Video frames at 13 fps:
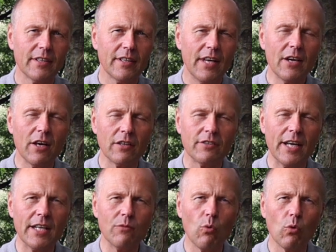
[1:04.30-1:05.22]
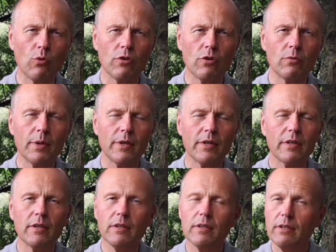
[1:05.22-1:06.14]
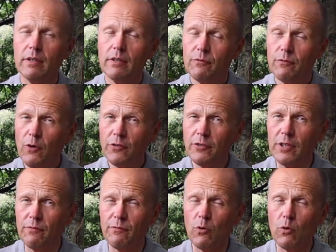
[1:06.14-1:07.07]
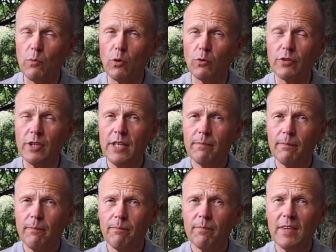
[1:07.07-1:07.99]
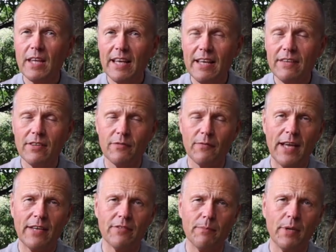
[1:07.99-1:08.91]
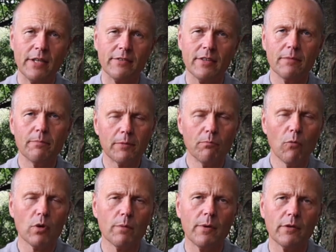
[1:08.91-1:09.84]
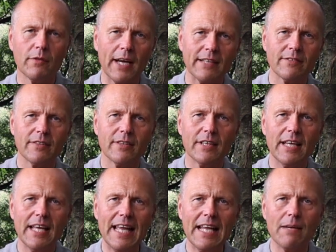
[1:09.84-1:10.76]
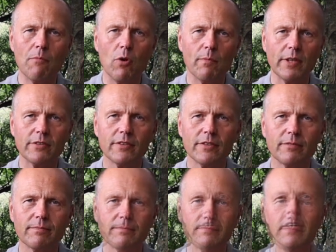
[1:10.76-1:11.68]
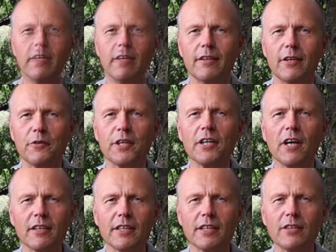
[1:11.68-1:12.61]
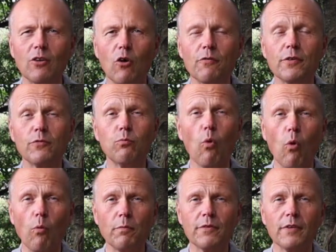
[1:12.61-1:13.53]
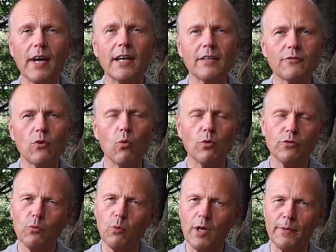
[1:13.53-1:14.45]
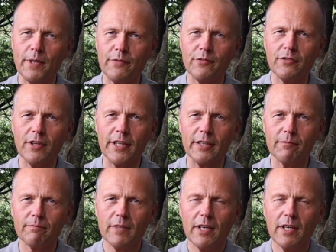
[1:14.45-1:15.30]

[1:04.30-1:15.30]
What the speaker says: in our daily wardrobe, firstly and foremostly, is its flexibility, but more about that in a moment. Now, the cardigan offers warmth and of course quite a bit of style.